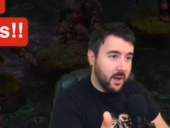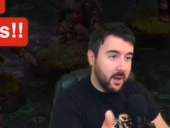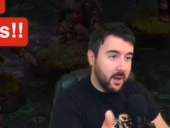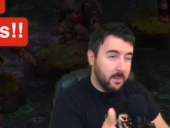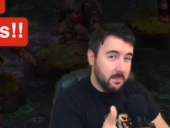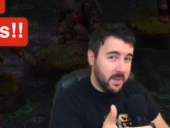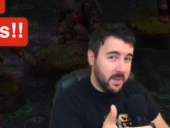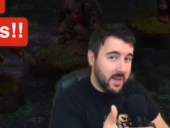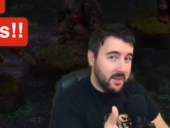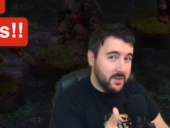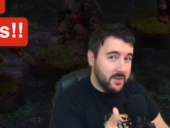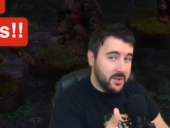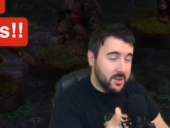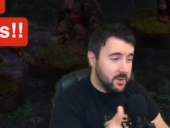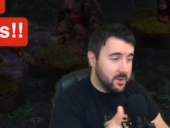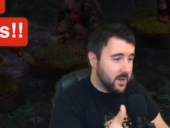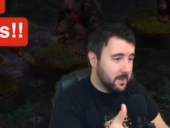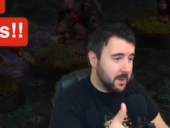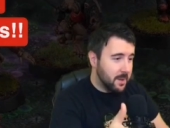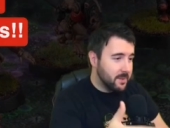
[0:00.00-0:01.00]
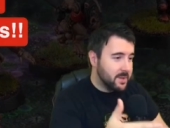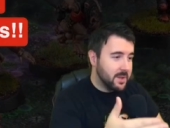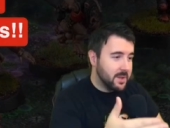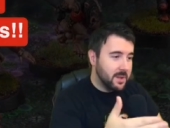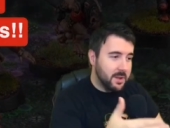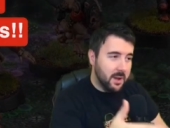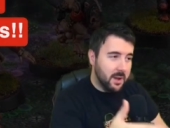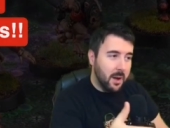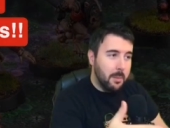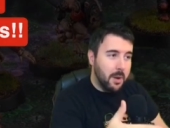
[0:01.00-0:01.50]
means you're going to be able to
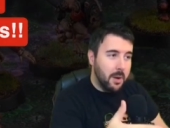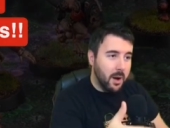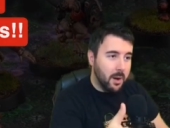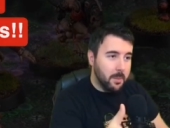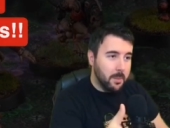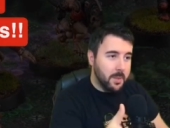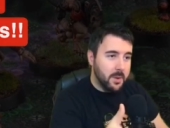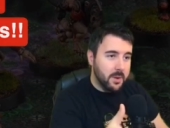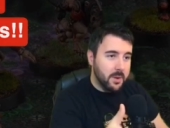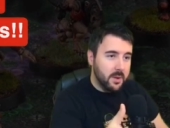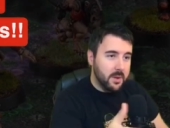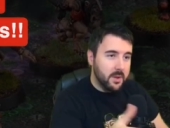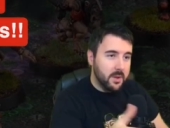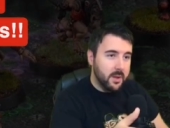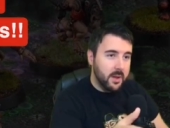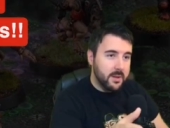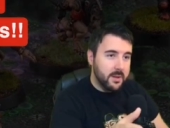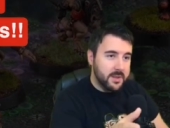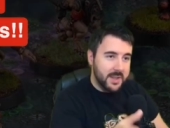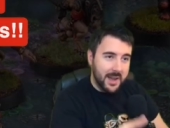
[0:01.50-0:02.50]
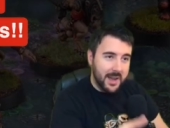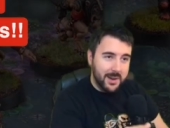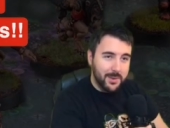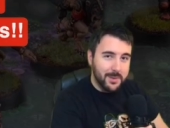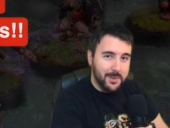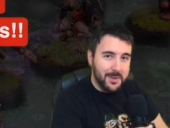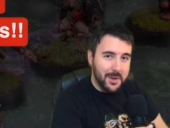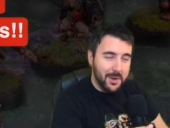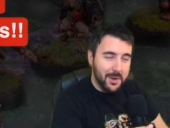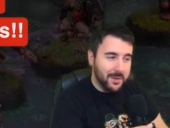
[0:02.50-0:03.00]
gum up
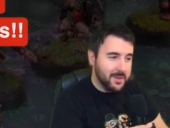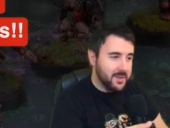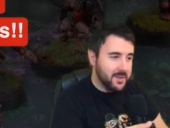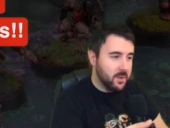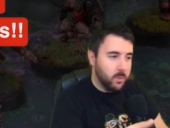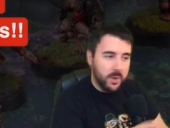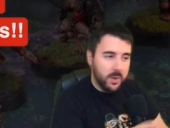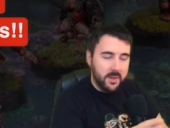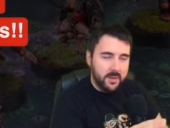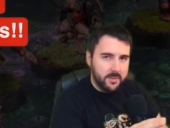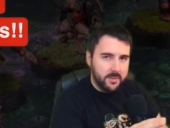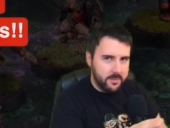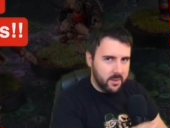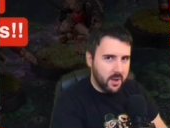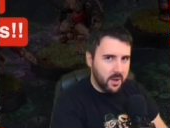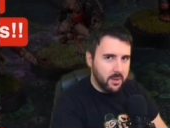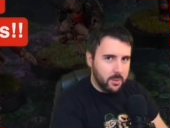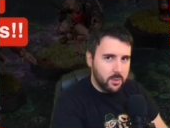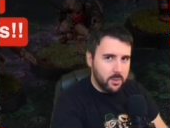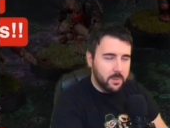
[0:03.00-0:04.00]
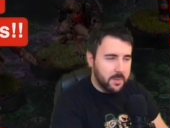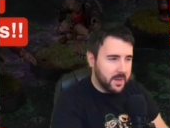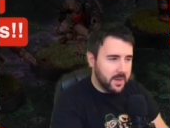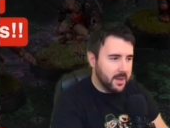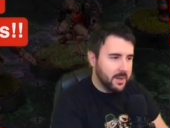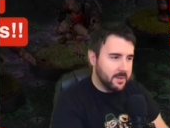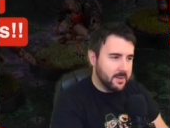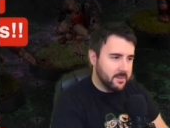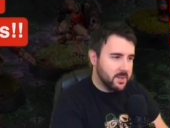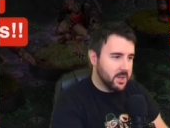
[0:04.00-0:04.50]
tackle zones with
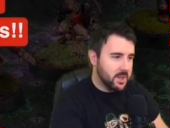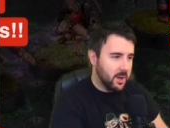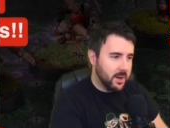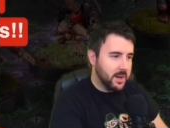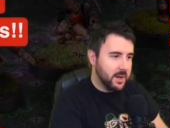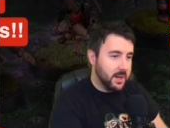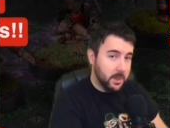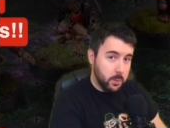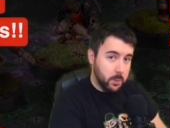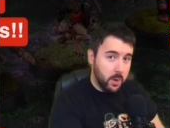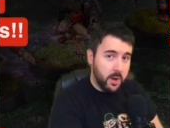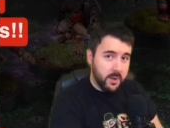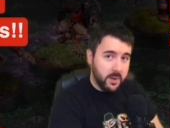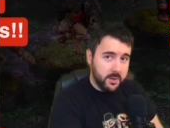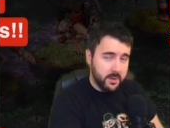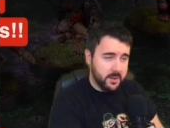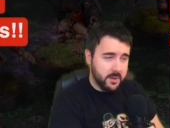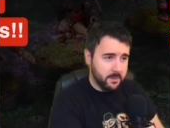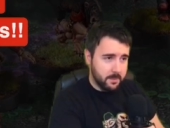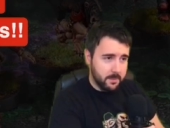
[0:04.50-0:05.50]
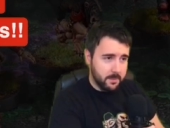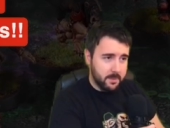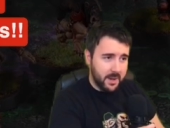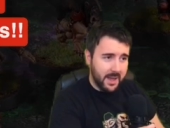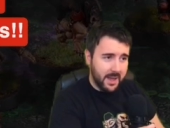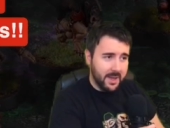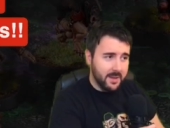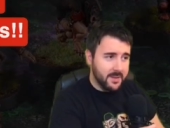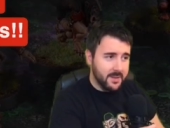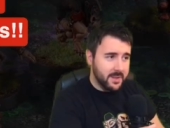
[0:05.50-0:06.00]
albeit tiny worthless
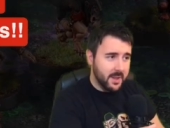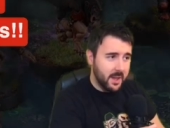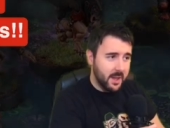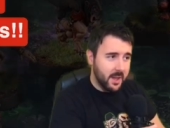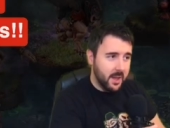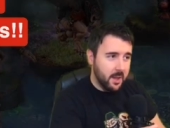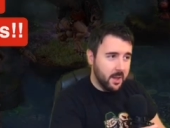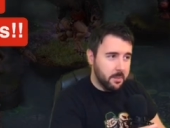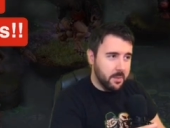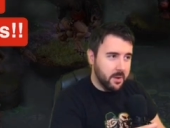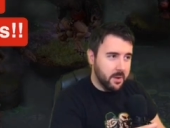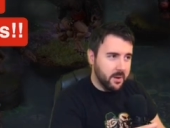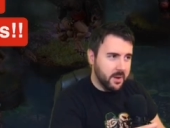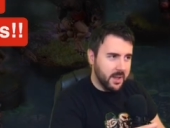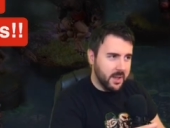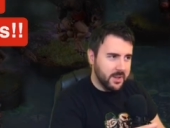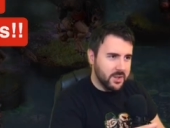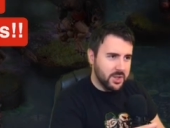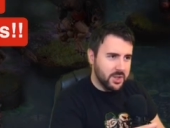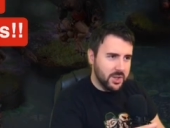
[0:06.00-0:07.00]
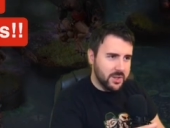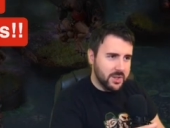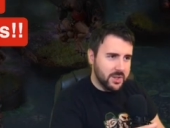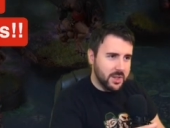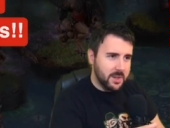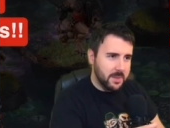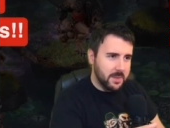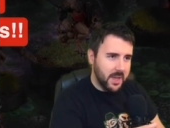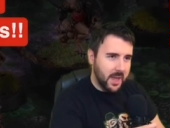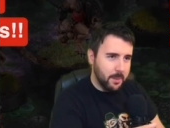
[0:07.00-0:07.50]
players, but it's just
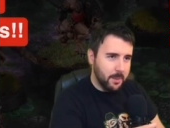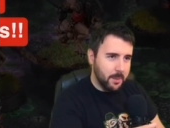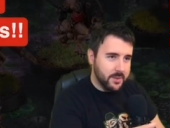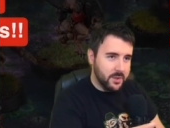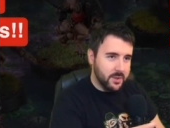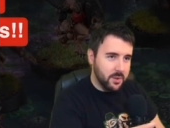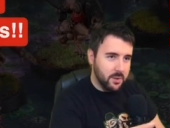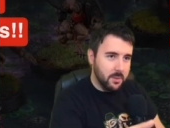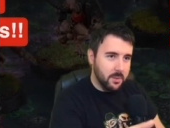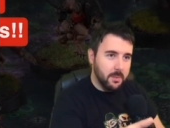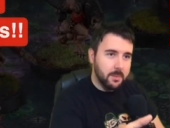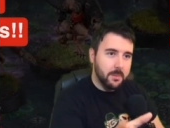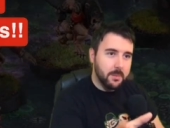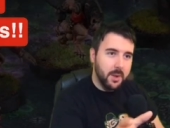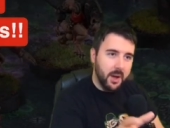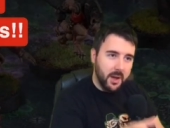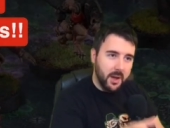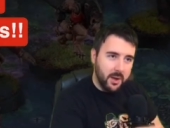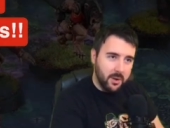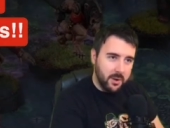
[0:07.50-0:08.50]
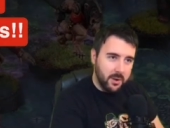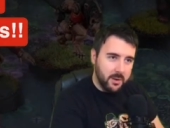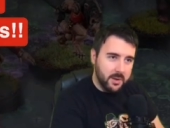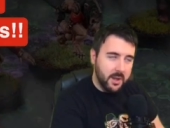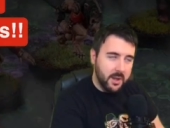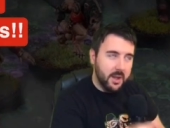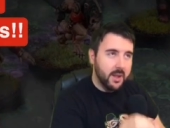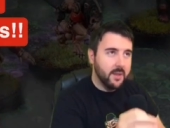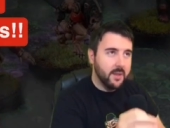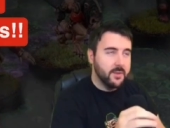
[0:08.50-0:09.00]
going to be able to pile
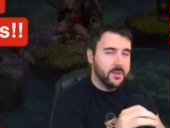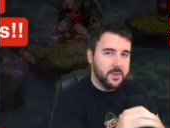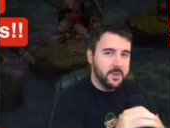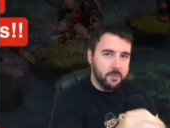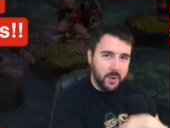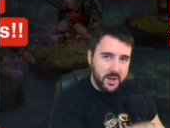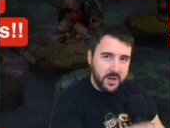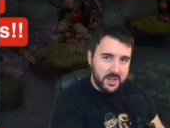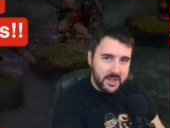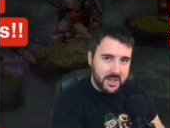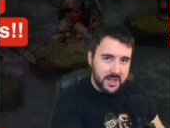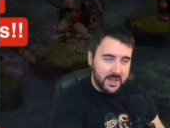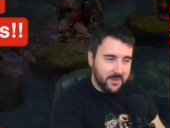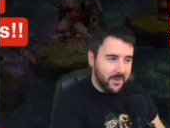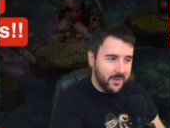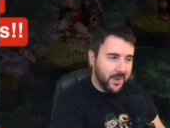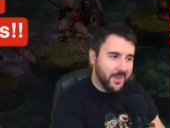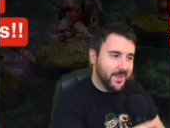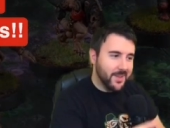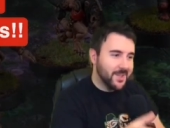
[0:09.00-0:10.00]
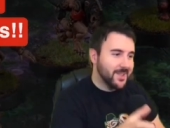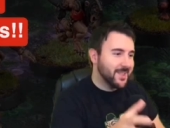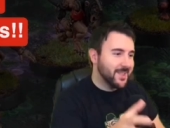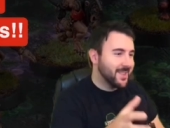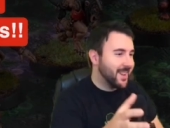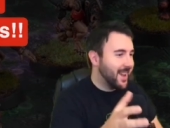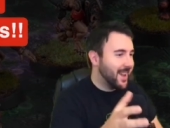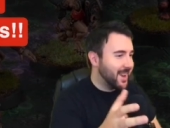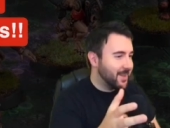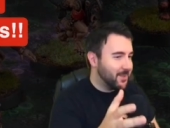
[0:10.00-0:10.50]
on spread your defense,
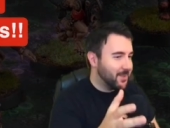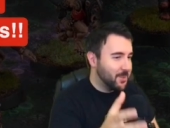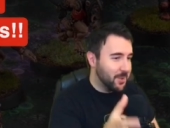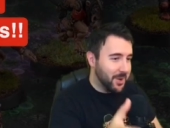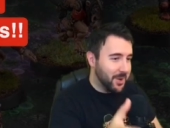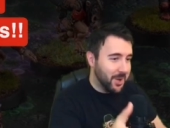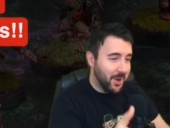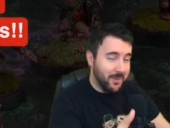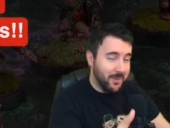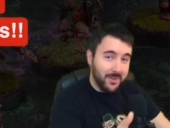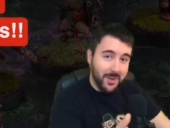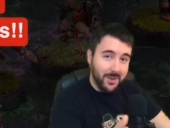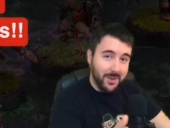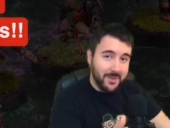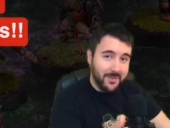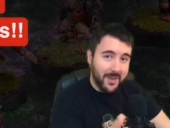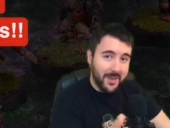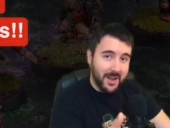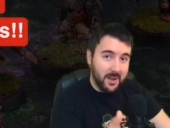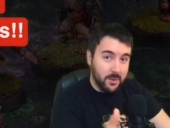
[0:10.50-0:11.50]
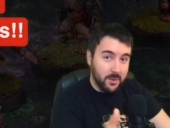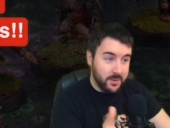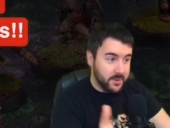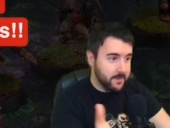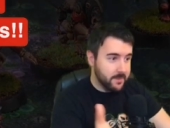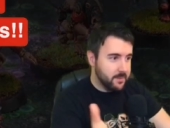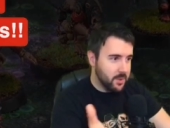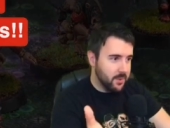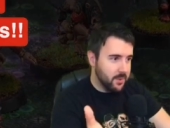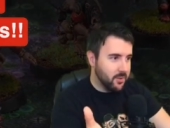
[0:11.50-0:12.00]
and if you want to go for those
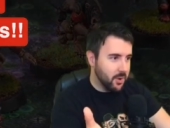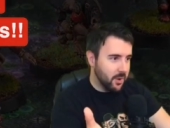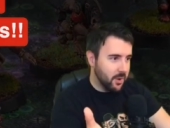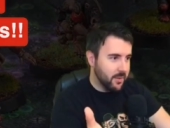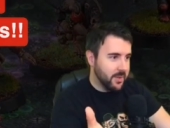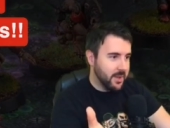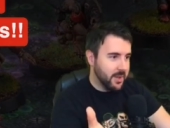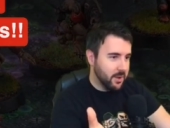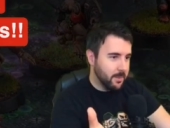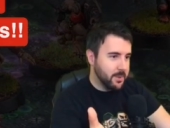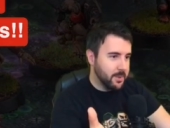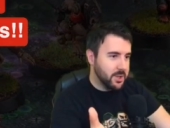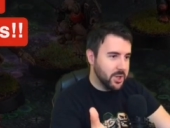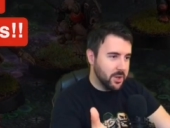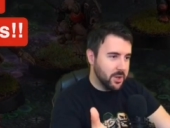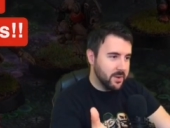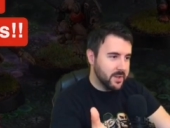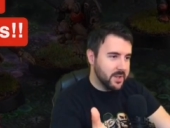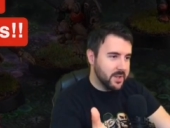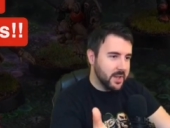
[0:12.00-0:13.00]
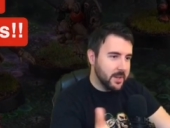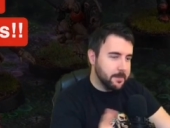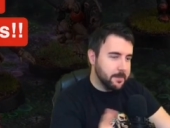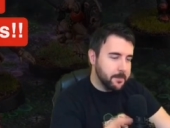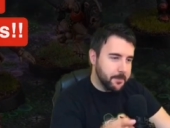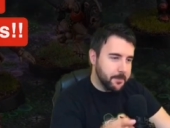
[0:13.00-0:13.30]
fouls, you've got the opportunity.